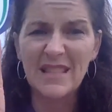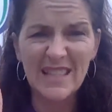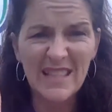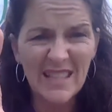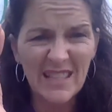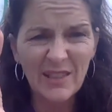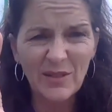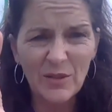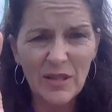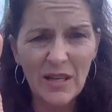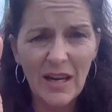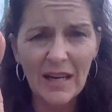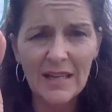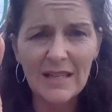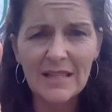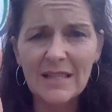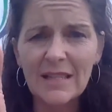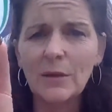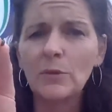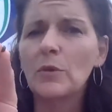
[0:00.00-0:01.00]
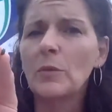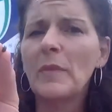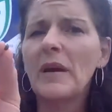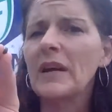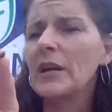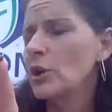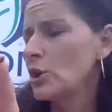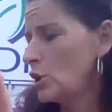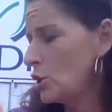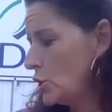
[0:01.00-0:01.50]
This little tiny seed will
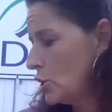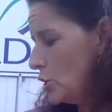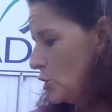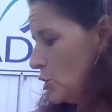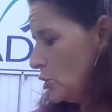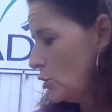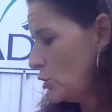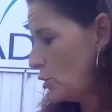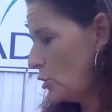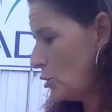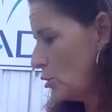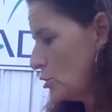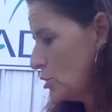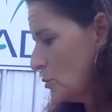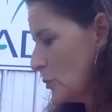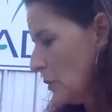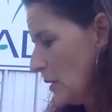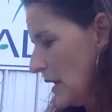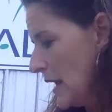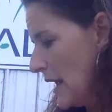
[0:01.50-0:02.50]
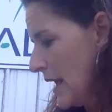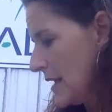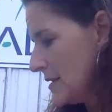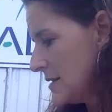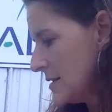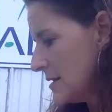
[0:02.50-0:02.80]
make a huge plant.